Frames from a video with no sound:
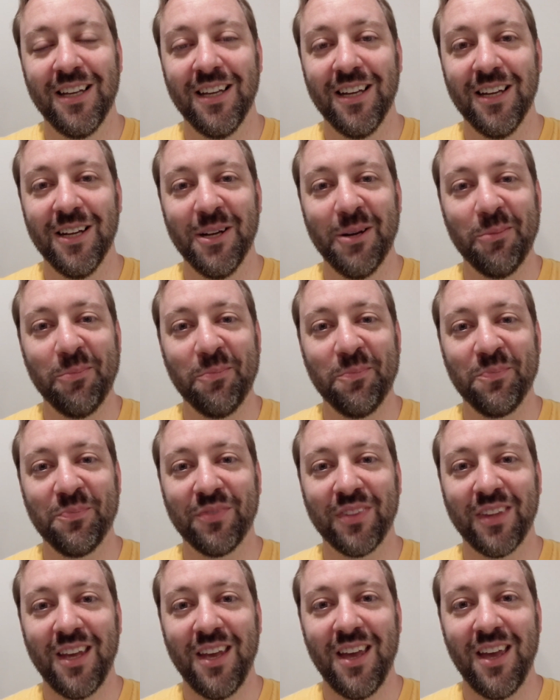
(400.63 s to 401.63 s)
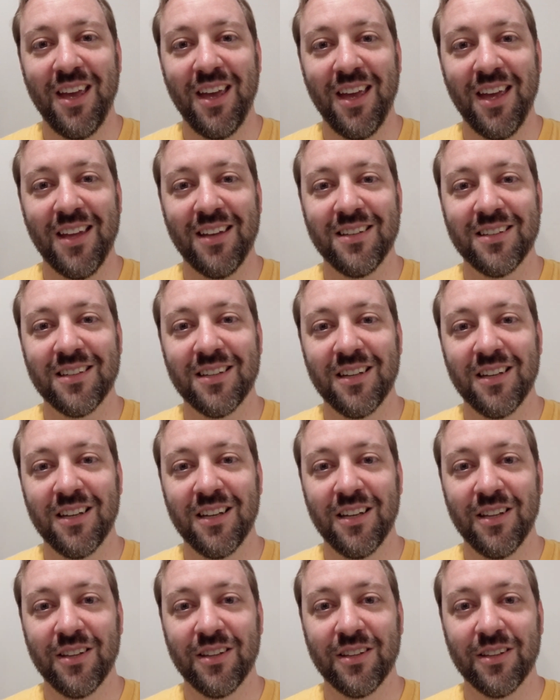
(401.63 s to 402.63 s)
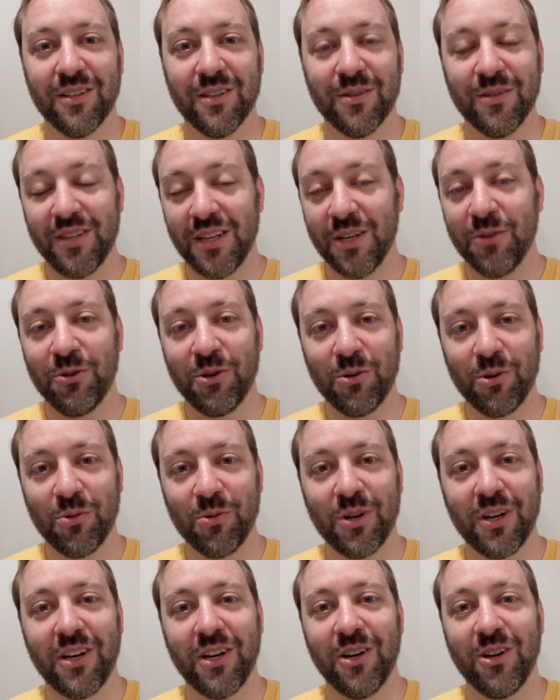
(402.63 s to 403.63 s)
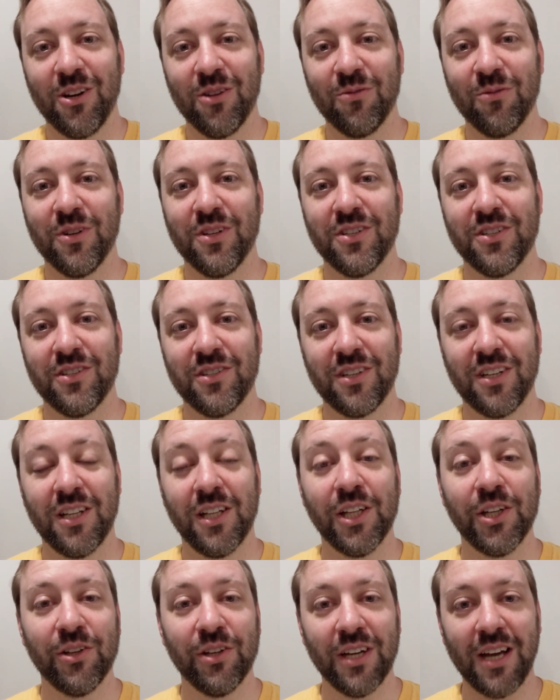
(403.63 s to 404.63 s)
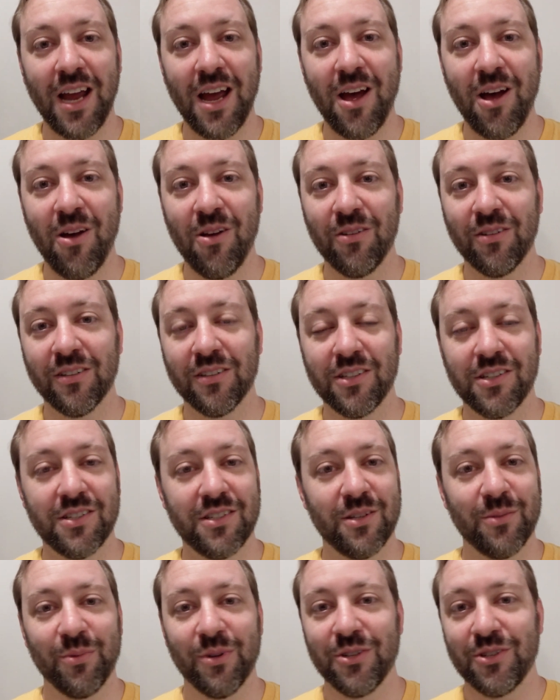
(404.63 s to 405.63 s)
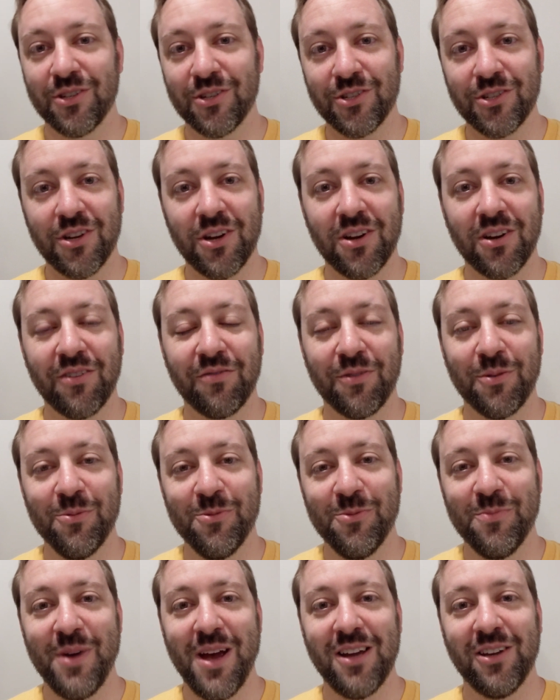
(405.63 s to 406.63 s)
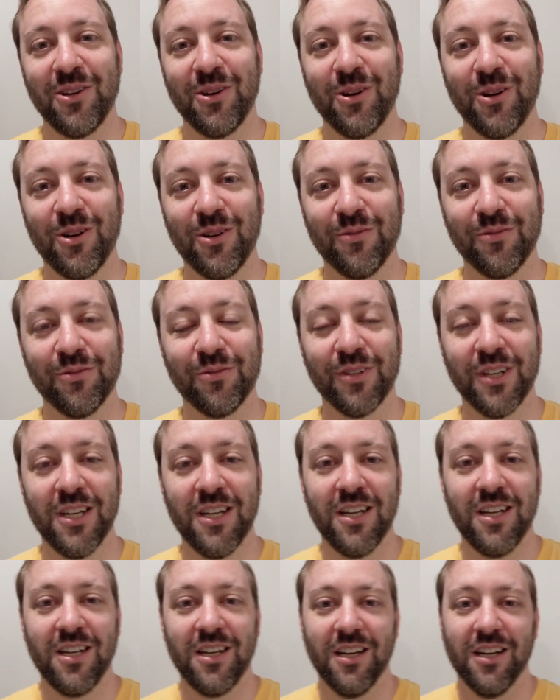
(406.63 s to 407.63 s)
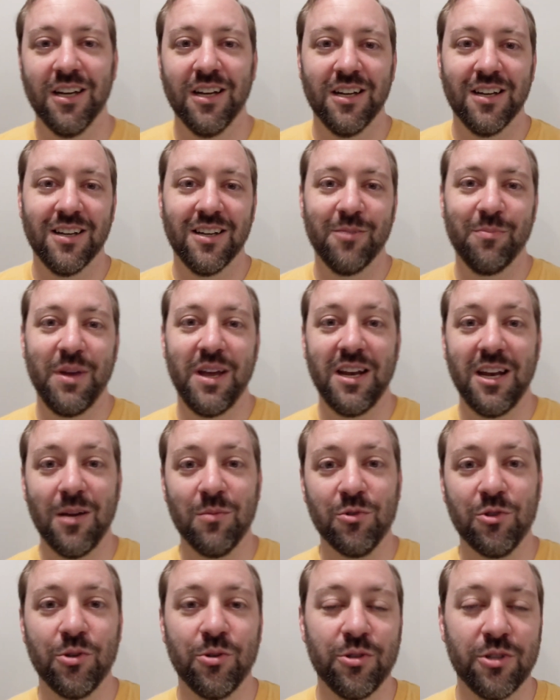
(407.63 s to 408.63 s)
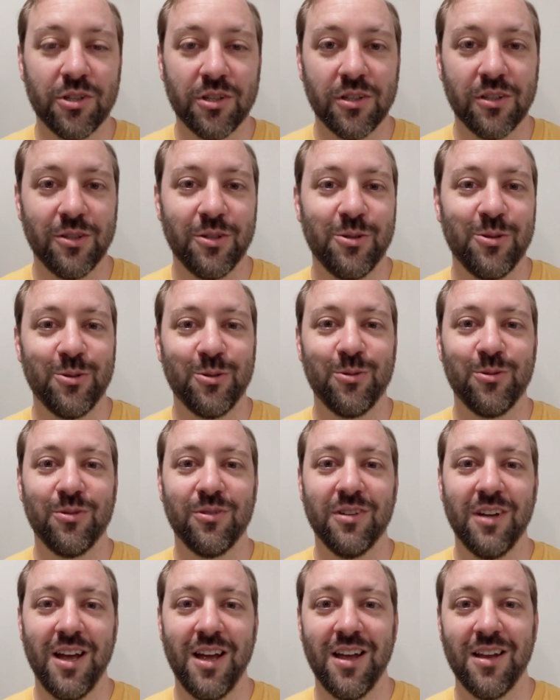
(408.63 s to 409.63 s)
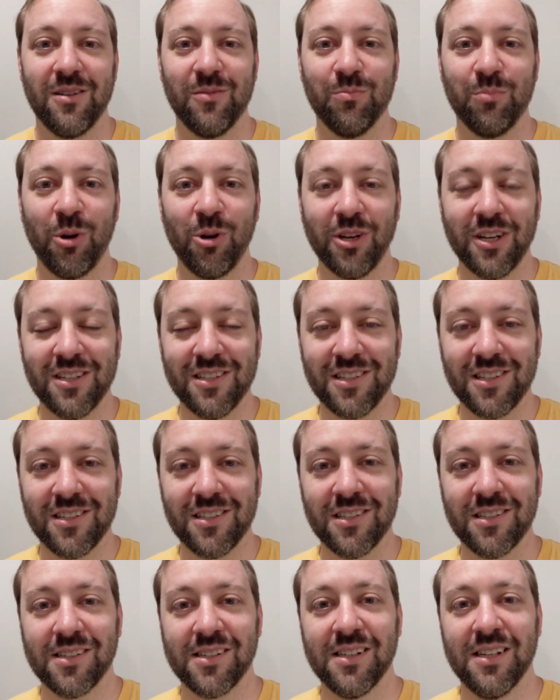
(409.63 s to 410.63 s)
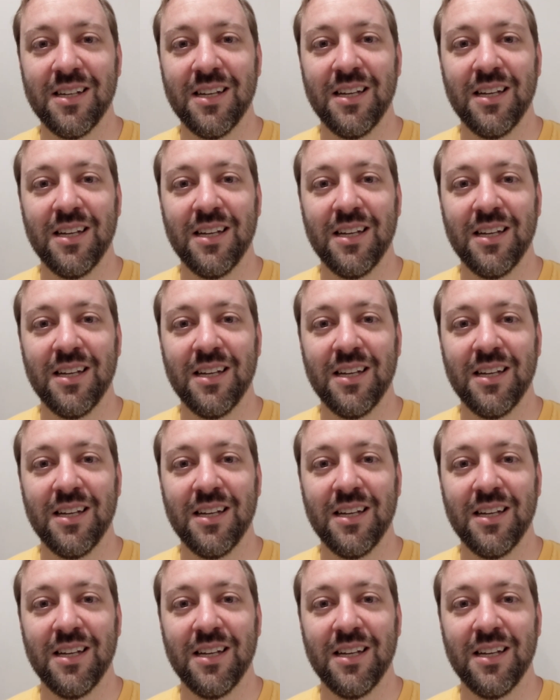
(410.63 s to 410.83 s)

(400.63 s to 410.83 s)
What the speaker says: And the thing we were working on was clearing out just a bunch of junk from the backyard of a man named Junior who had Parkinson's.